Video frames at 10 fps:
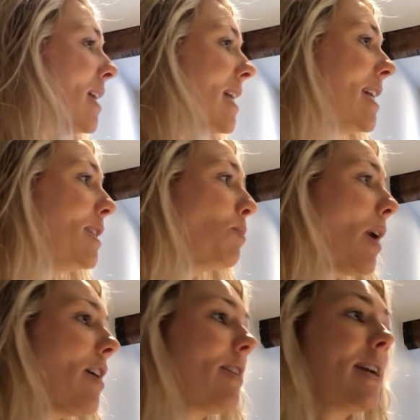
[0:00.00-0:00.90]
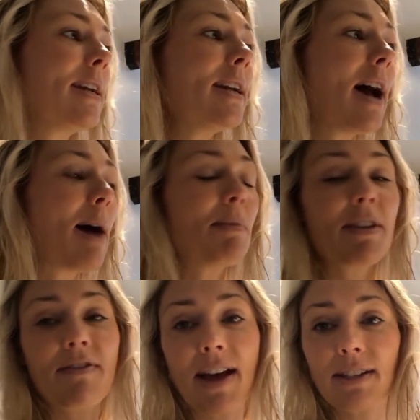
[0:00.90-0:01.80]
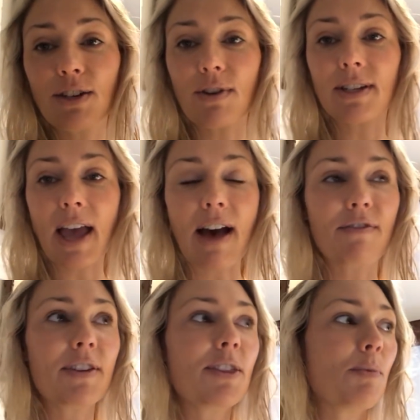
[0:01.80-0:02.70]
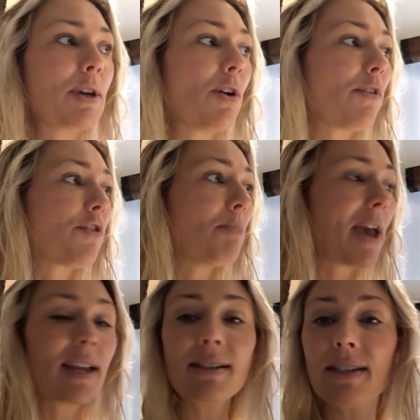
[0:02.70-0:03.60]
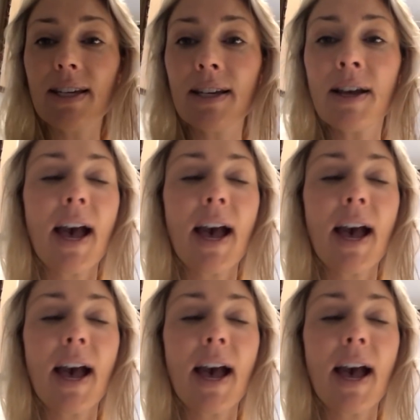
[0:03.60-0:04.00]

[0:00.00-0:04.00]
he's wearing the fancy dress outfit that we got from Etsy,